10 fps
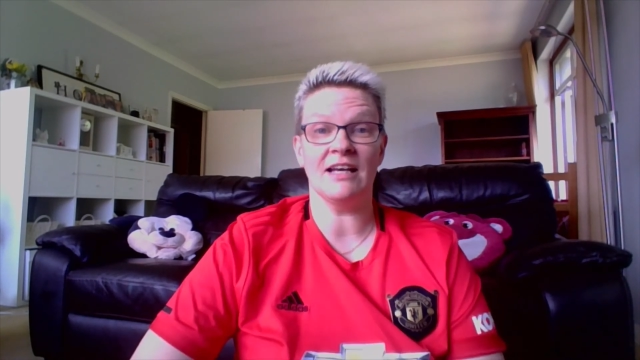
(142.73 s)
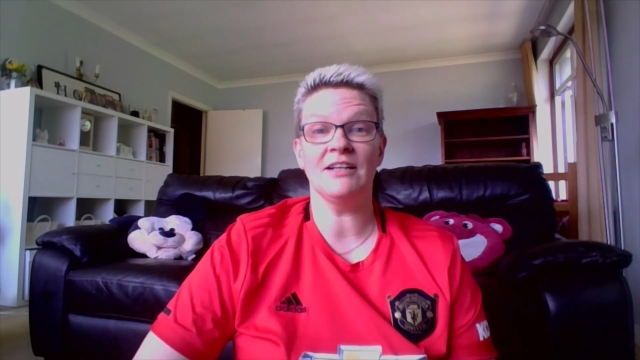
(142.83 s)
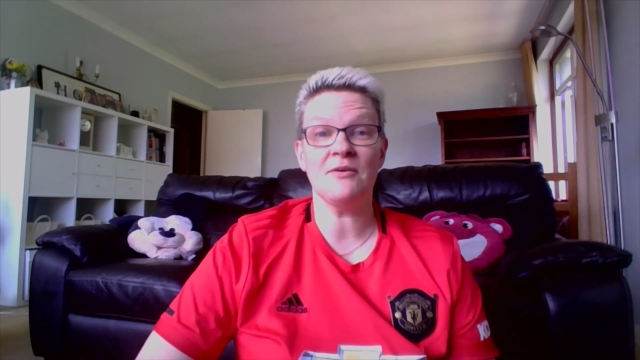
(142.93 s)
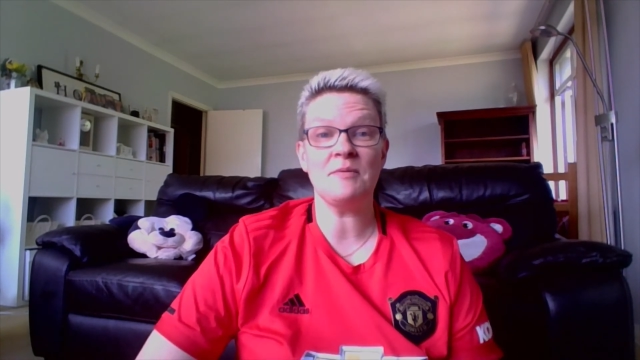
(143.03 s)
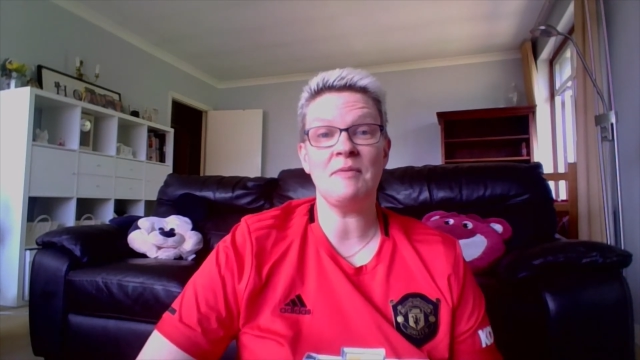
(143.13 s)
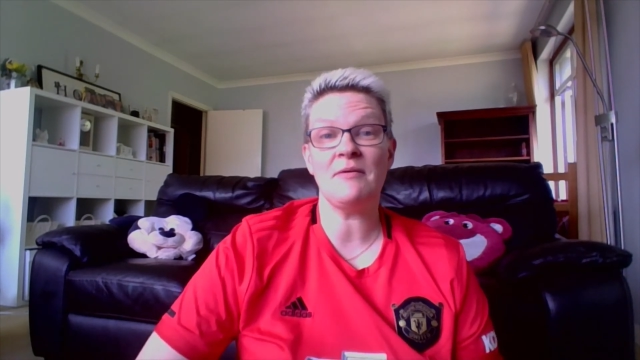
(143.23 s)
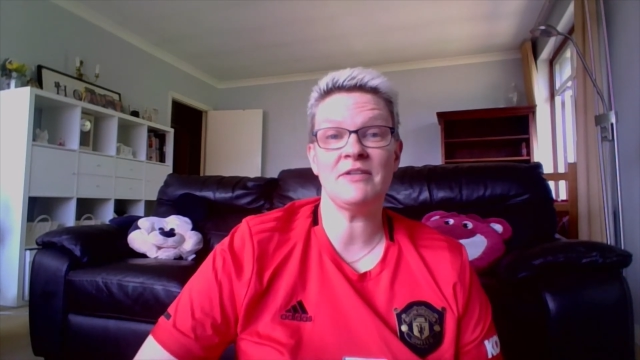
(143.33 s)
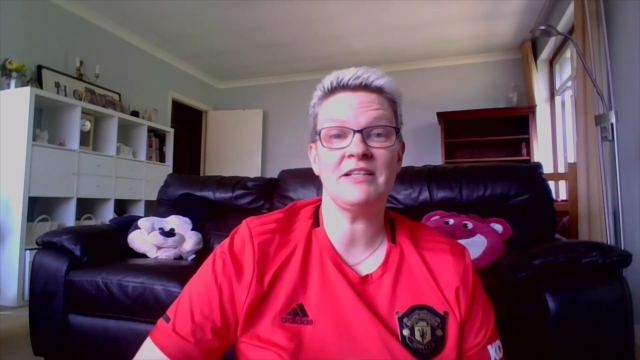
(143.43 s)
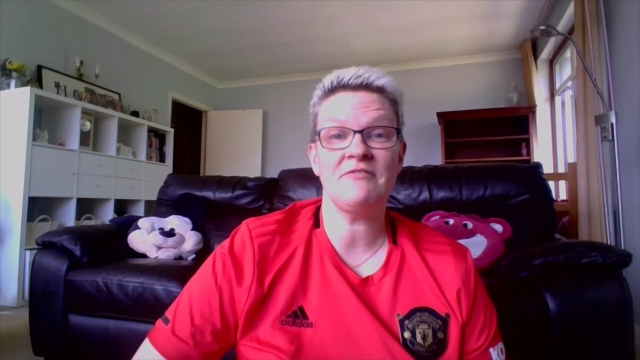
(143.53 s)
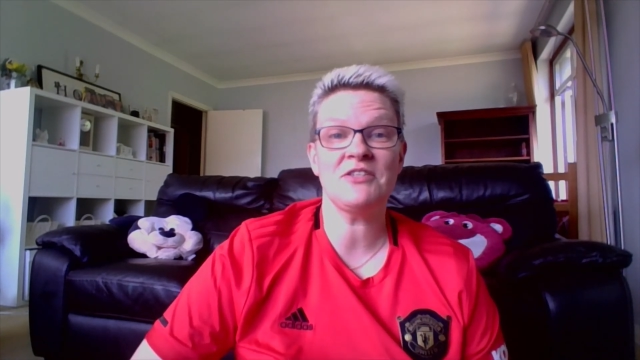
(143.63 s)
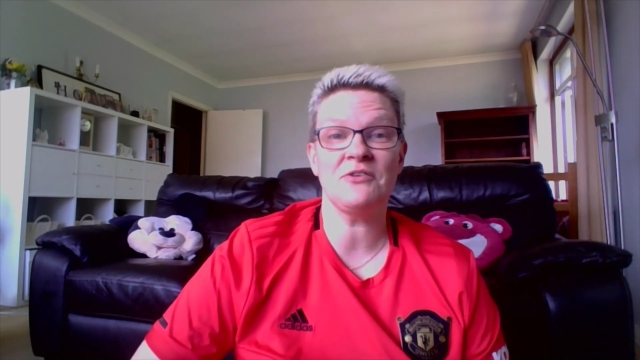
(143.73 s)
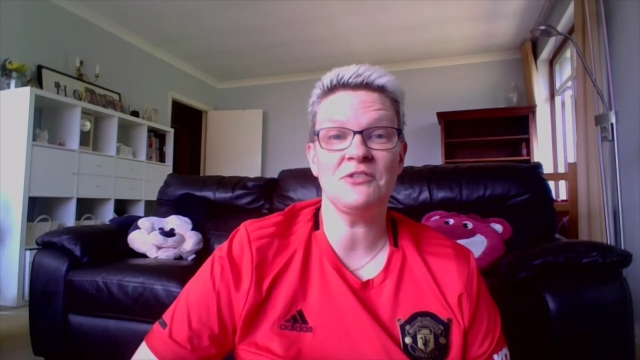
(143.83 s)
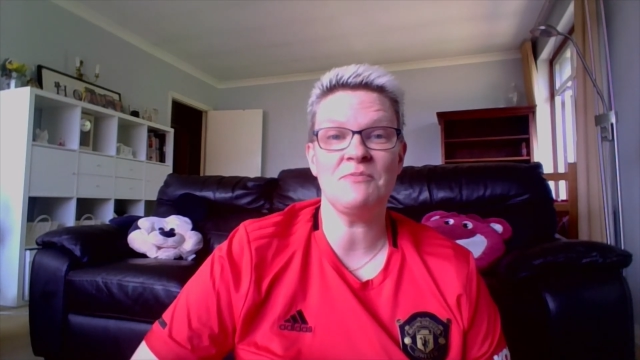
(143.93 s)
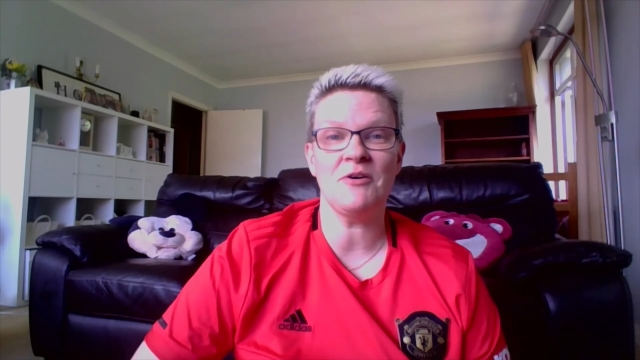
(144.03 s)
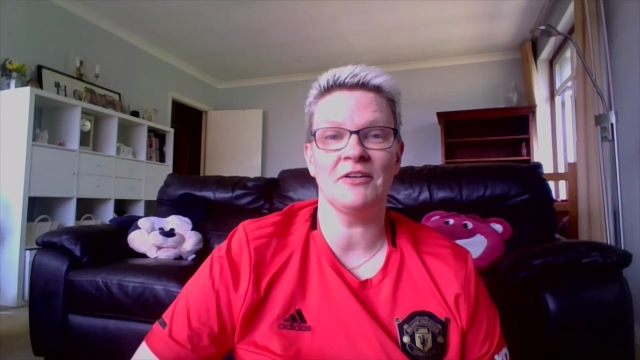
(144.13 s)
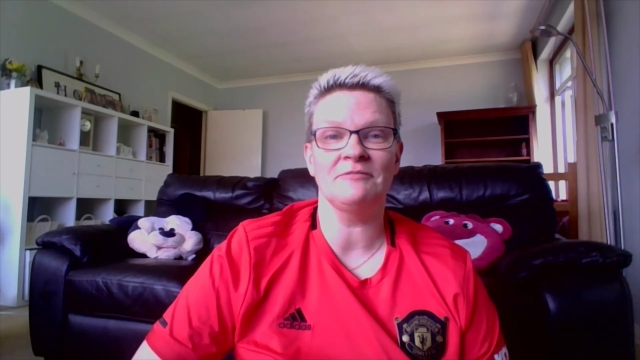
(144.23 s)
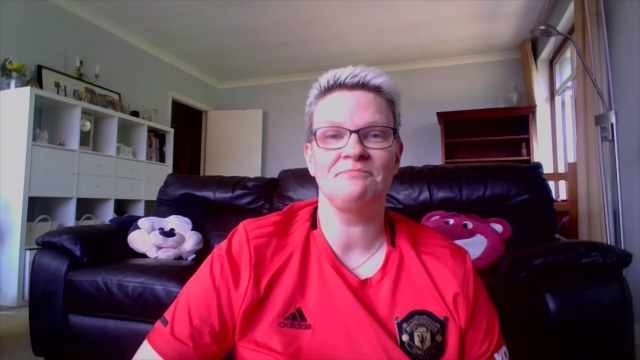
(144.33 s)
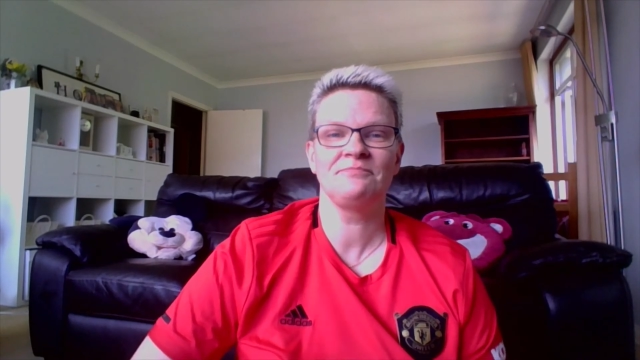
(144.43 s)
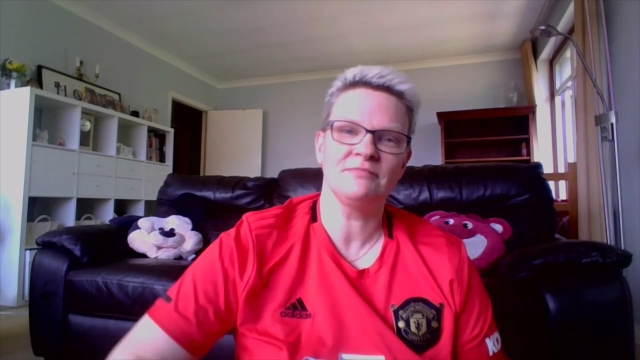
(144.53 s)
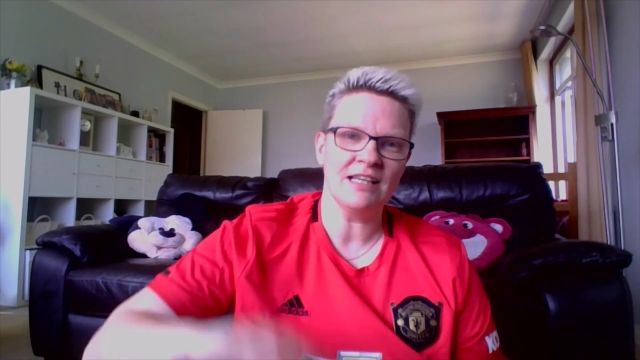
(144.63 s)
and I'll be back with another song tomorrow.
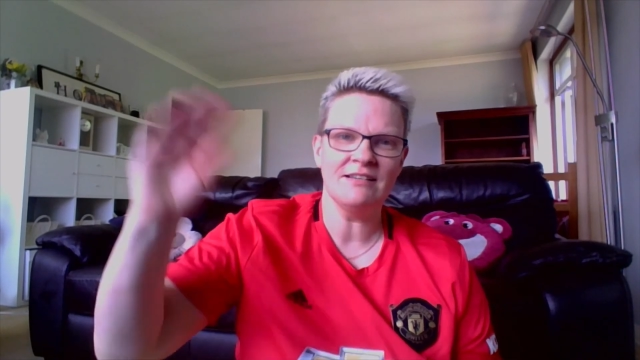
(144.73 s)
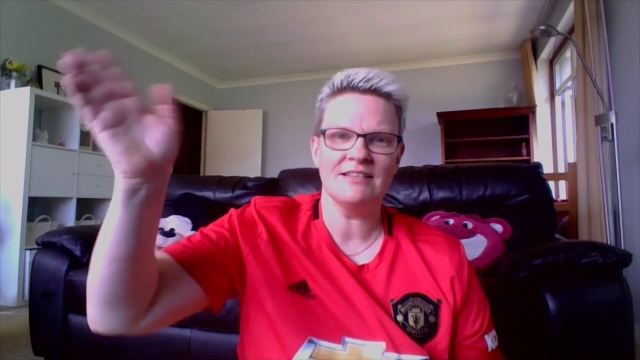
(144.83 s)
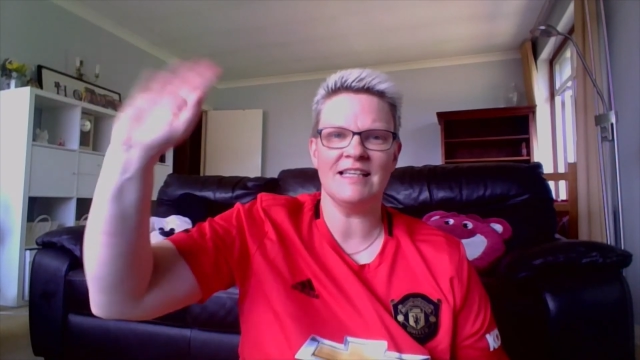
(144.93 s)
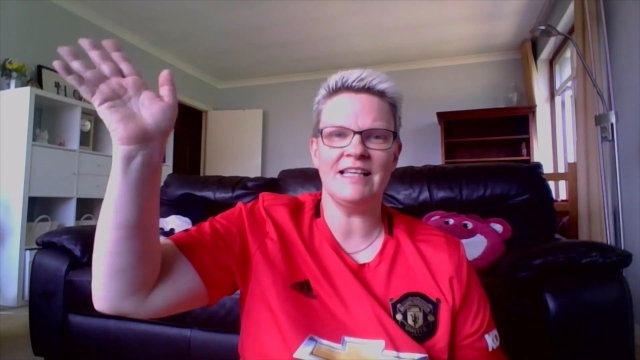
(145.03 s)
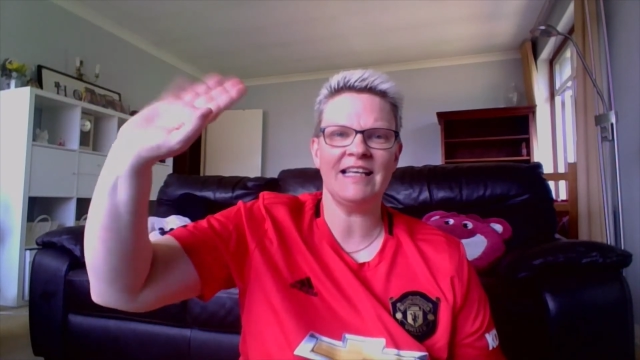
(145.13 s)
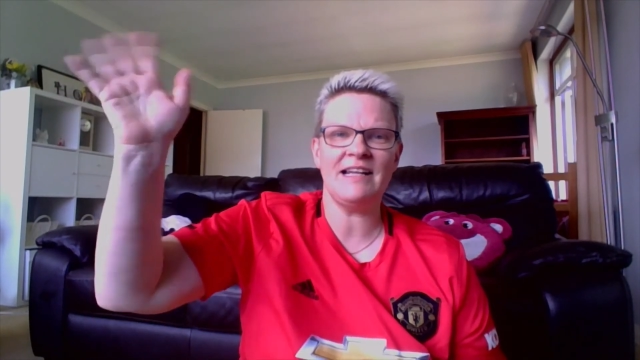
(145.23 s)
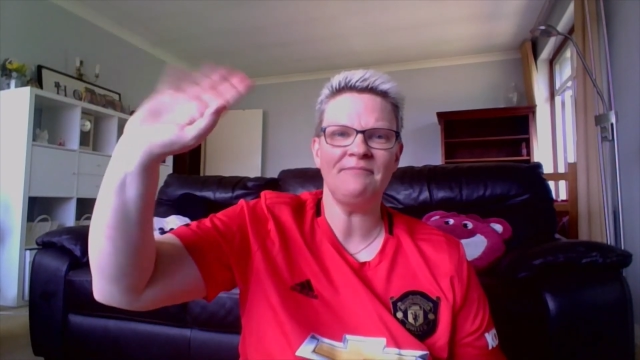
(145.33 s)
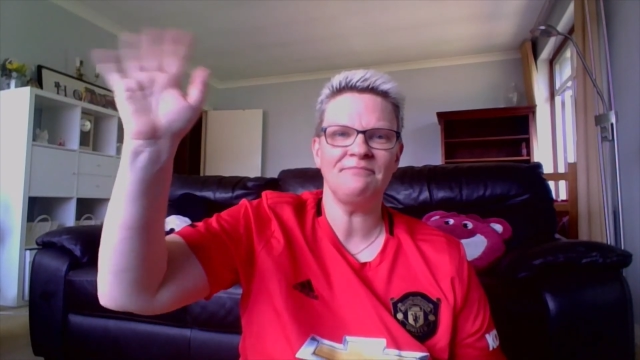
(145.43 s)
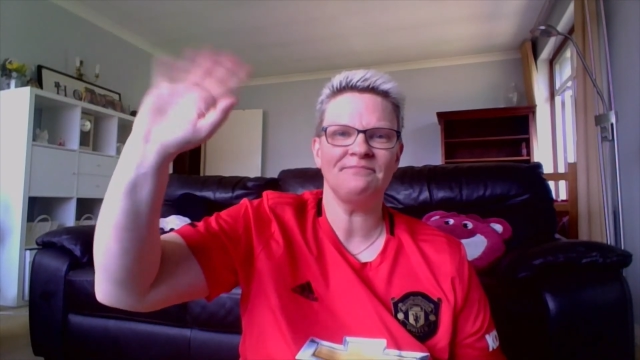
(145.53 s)
See you then.